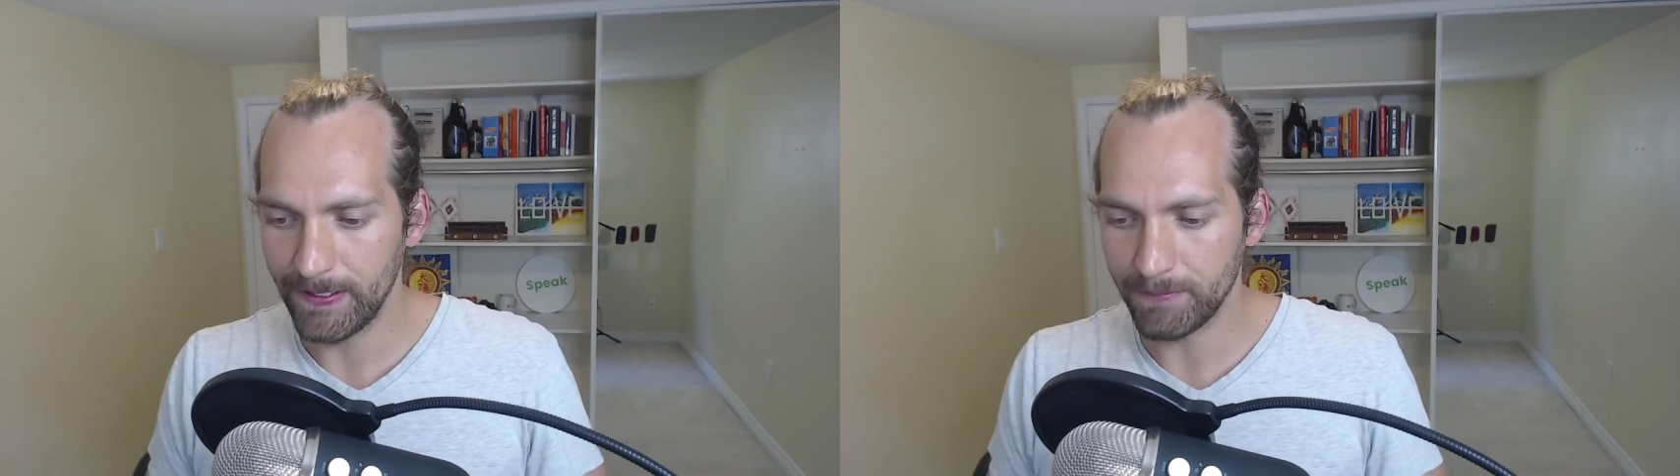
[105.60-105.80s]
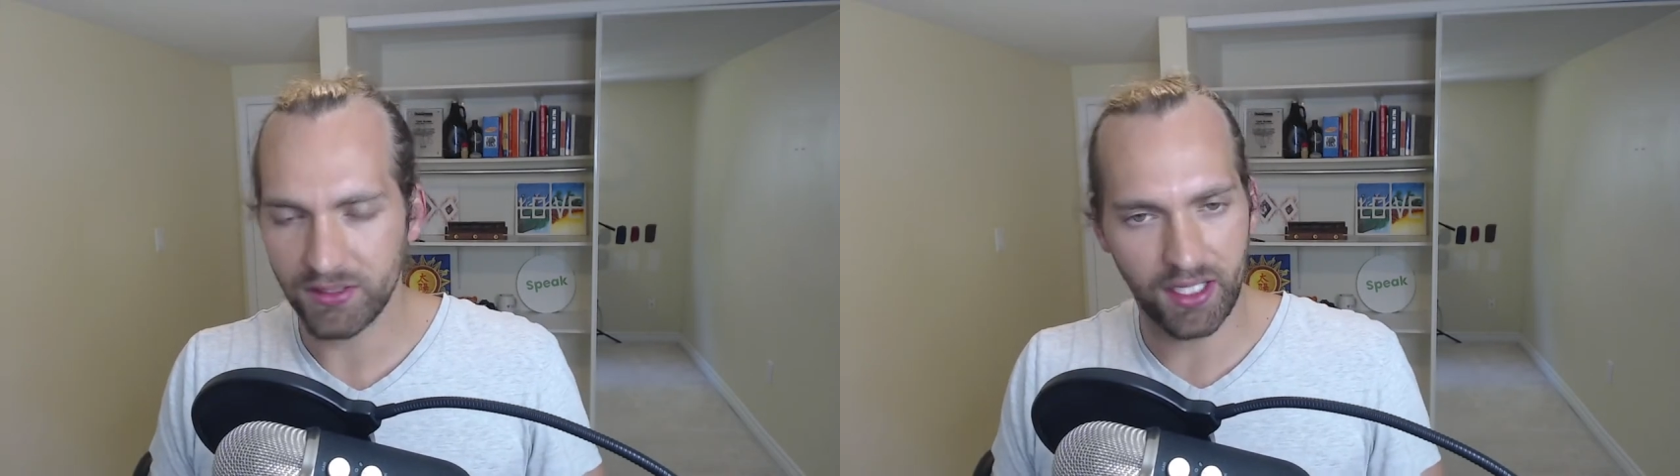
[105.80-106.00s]

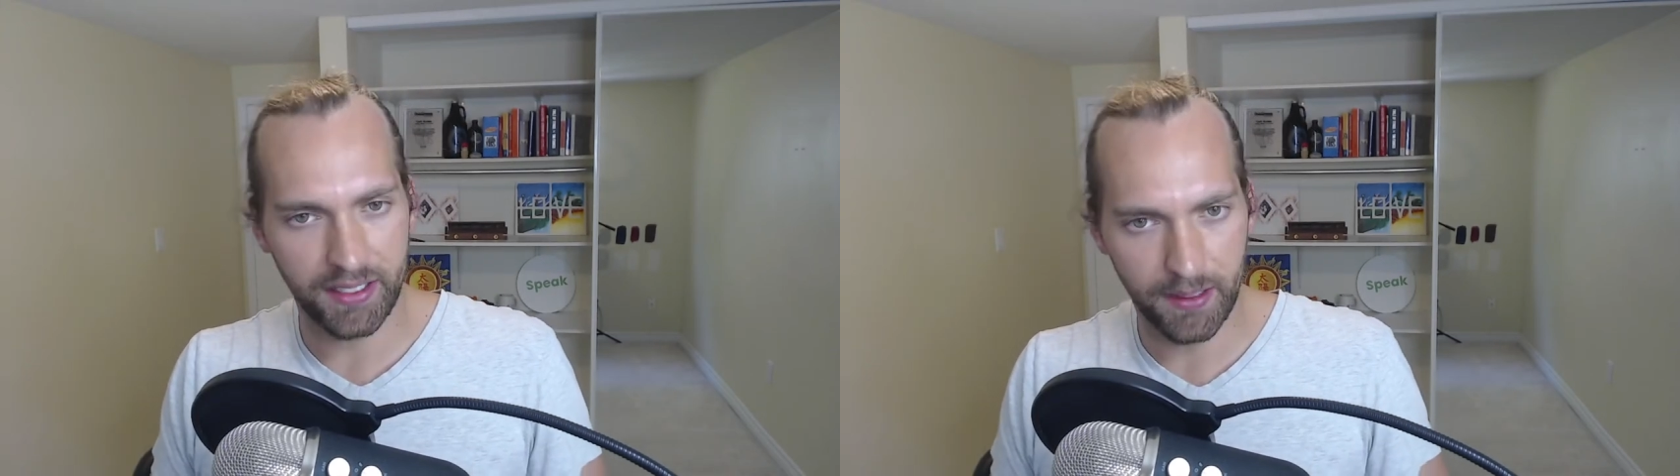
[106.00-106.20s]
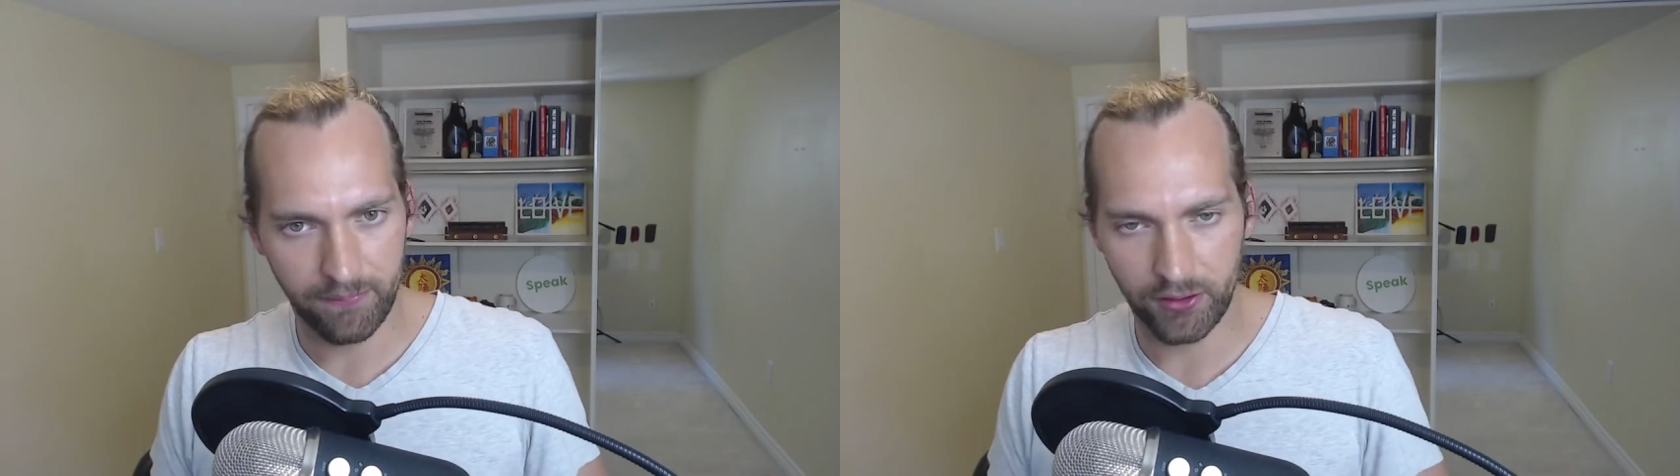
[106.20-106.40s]

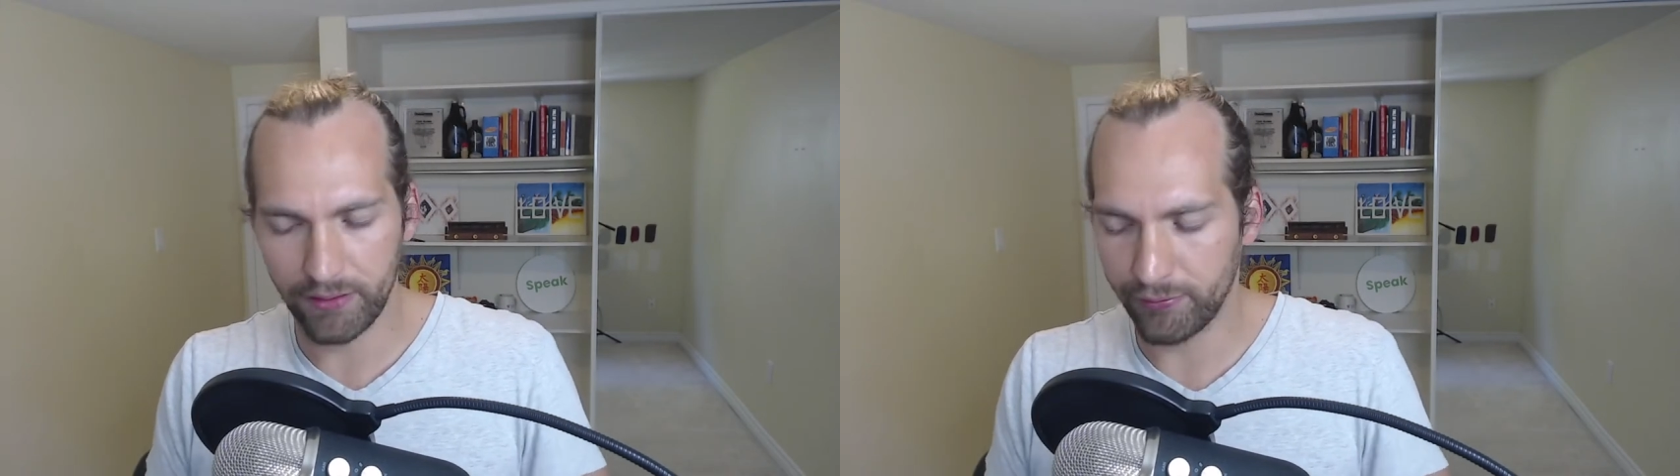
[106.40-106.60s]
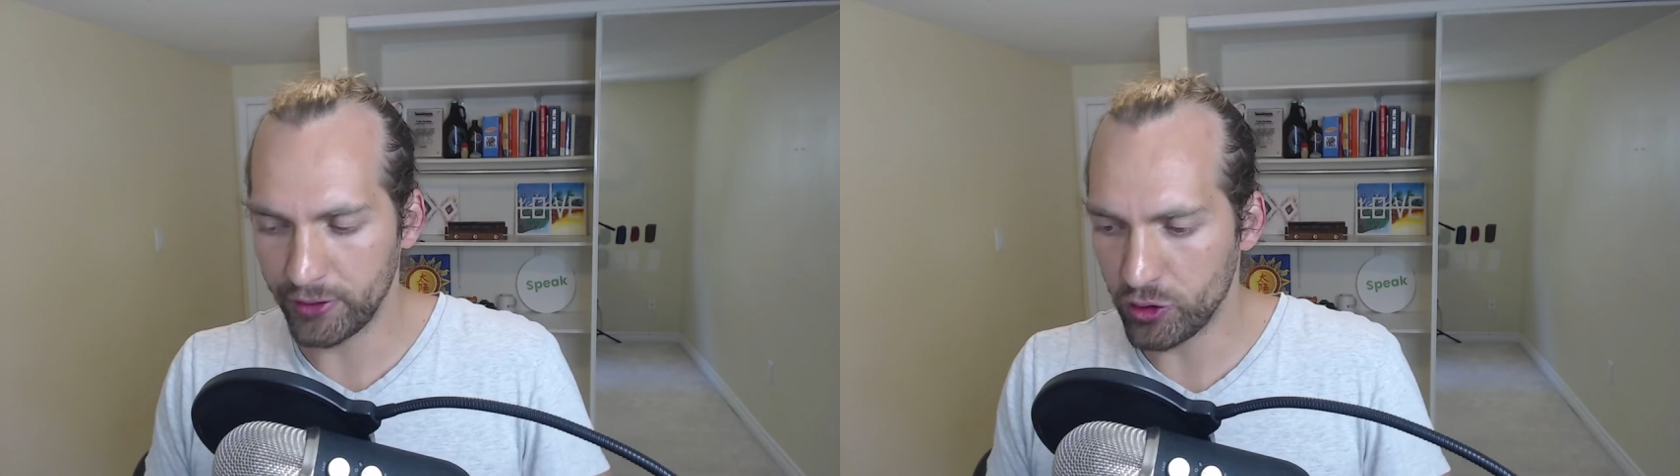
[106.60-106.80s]
signed up for a
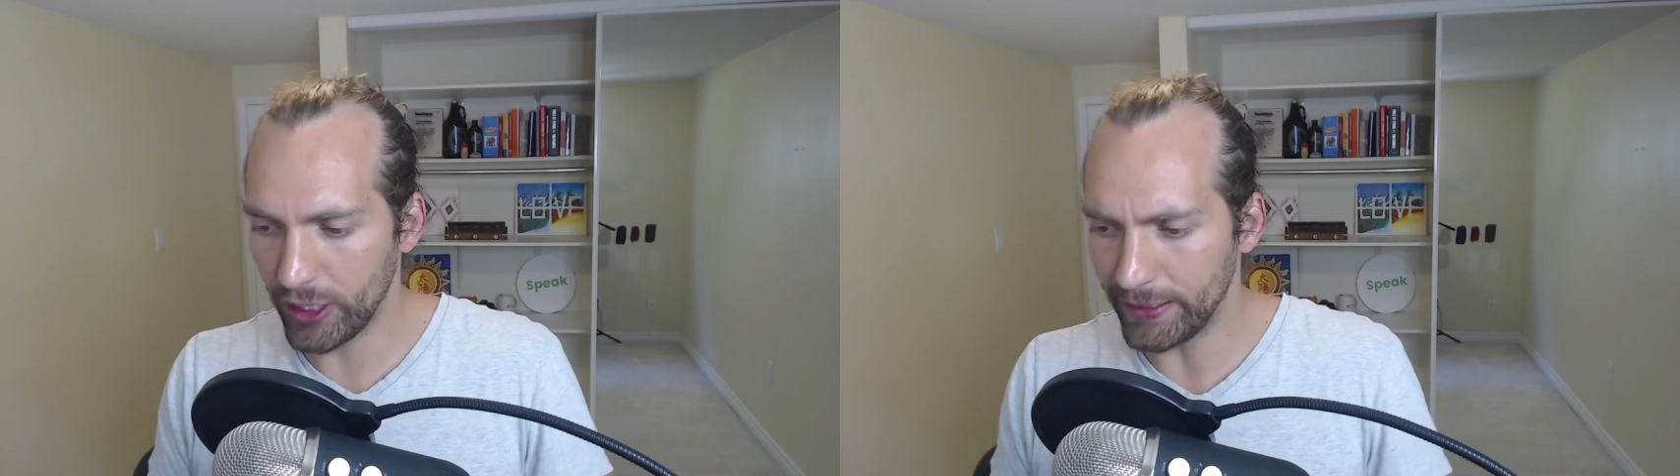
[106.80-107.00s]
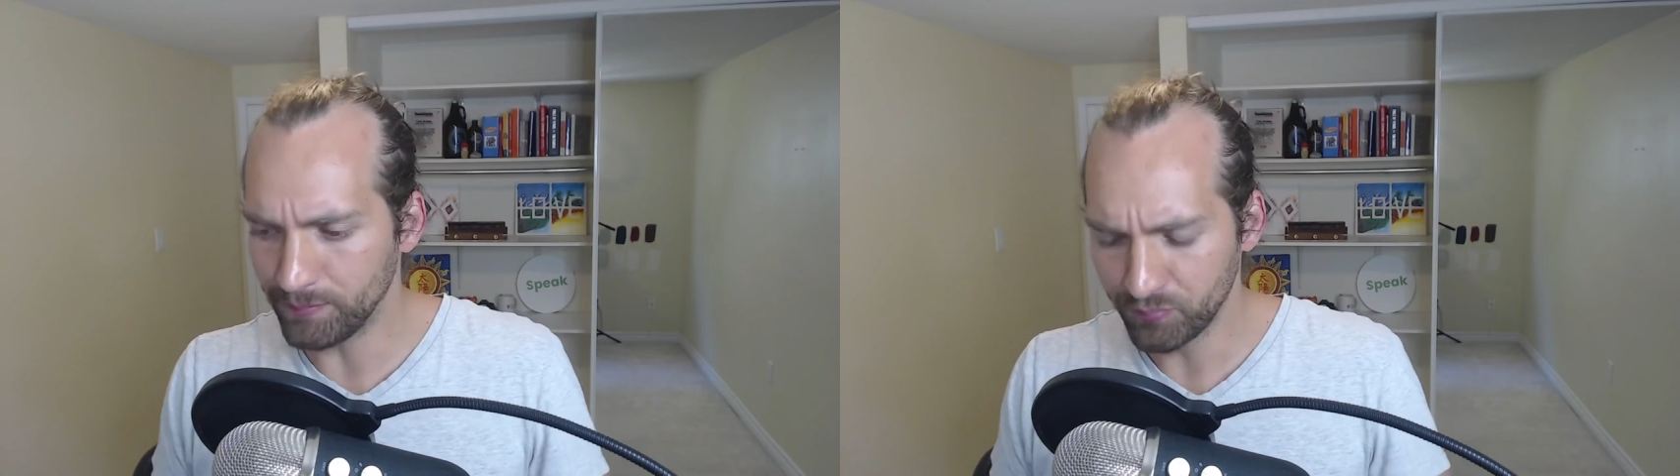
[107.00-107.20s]
free
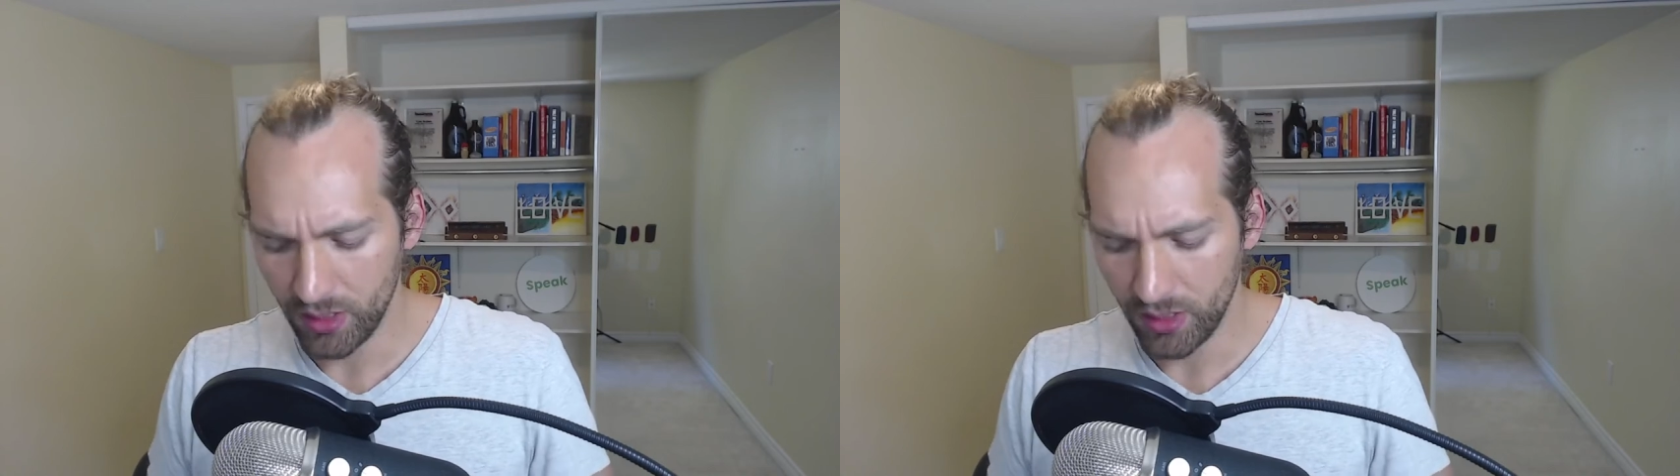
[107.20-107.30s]
trial.